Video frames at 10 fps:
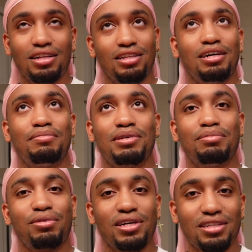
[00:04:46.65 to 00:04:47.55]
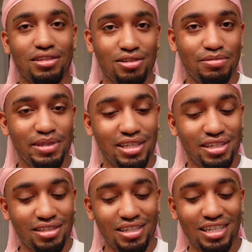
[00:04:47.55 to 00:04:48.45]
let me breathe a little
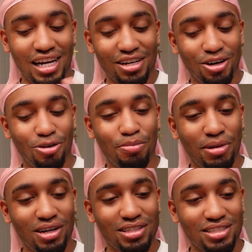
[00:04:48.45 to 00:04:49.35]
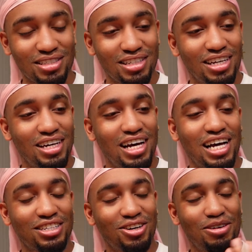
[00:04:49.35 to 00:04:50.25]
bit. And I know months
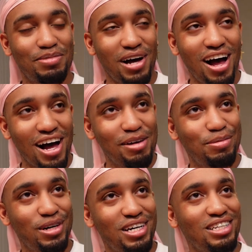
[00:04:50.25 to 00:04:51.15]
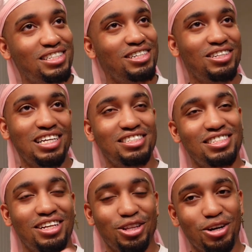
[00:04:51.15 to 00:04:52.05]
has gone by, but still, that's just
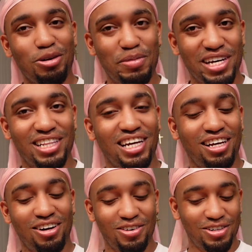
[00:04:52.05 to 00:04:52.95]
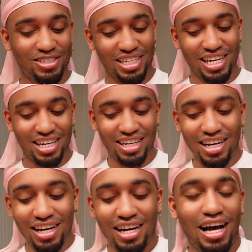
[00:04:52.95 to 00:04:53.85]
a little bit. Like, y'all don't understand
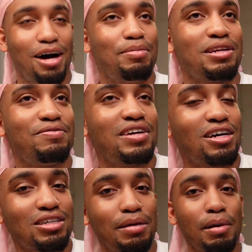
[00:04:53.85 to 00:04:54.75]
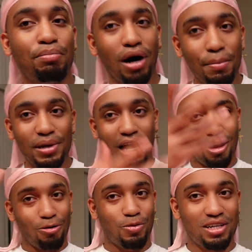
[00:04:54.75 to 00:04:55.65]
how many videos I've been pumping
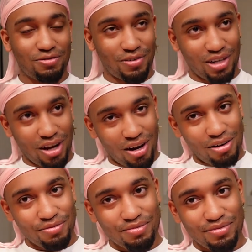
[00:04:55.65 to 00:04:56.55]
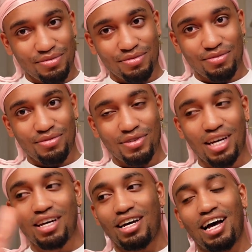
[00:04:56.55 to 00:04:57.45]
out a week for y'all,
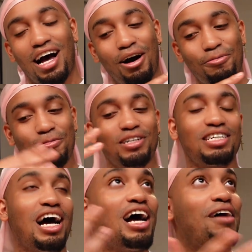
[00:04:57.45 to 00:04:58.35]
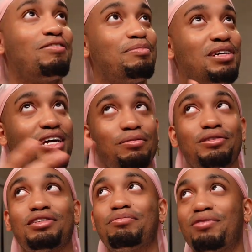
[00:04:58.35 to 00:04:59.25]
how much I haven't been able
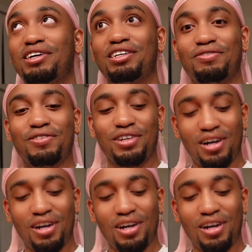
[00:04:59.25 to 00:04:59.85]
to breathe for